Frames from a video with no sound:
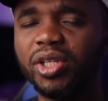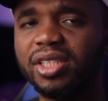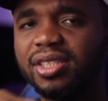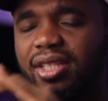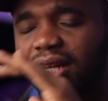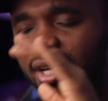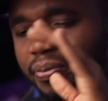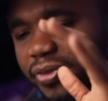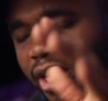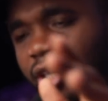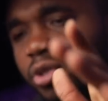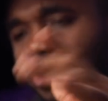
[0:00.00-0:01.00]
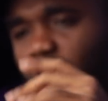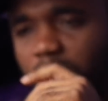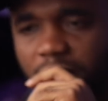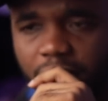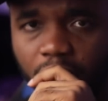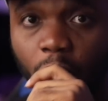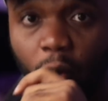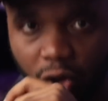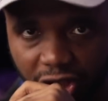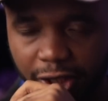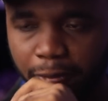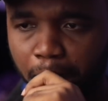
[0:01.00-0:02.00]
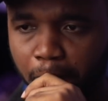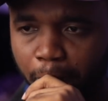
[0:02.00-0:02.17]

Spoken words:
it. Thank you so much for watching.